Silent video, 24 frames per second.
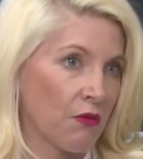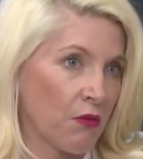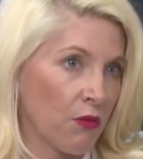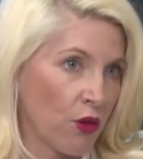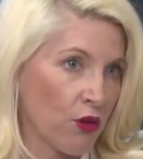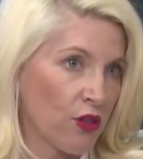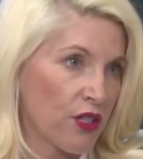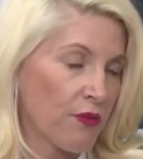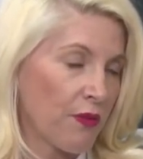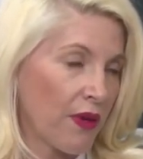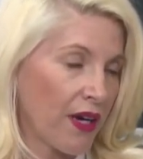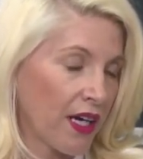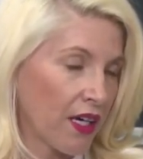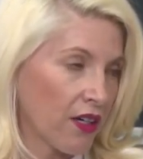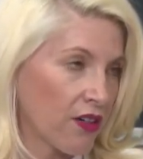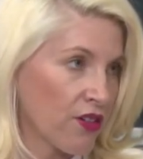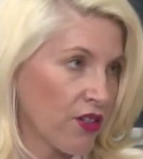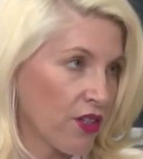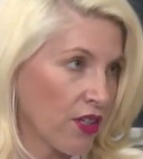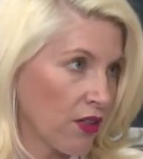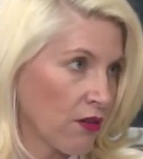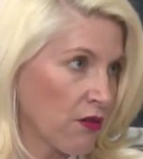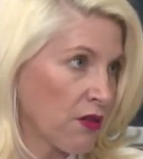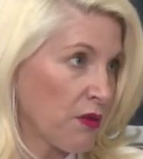Most
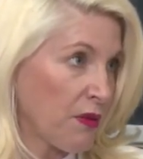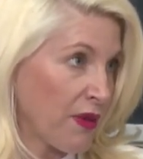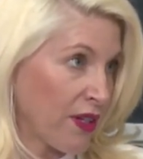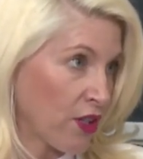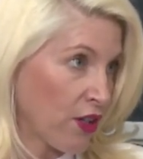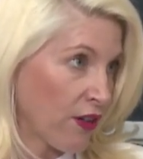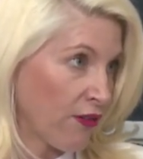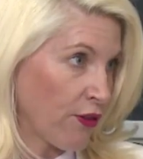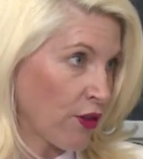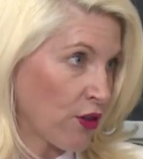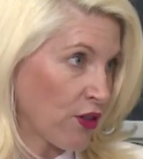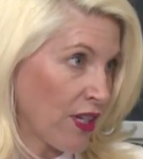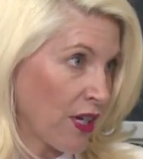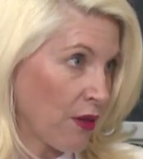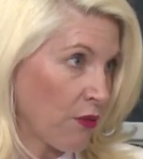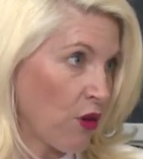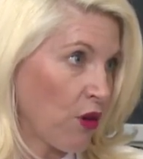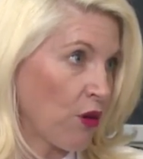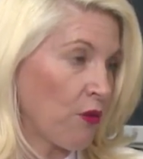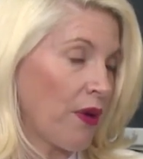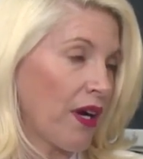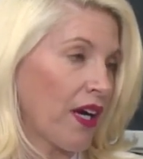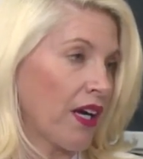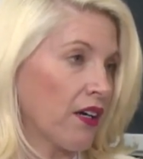buyers, though, especially first-time
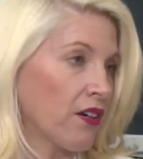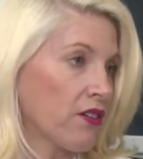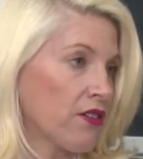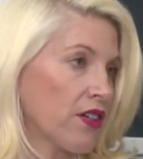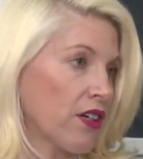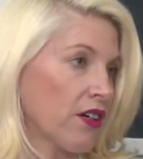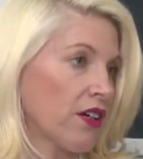home buyers,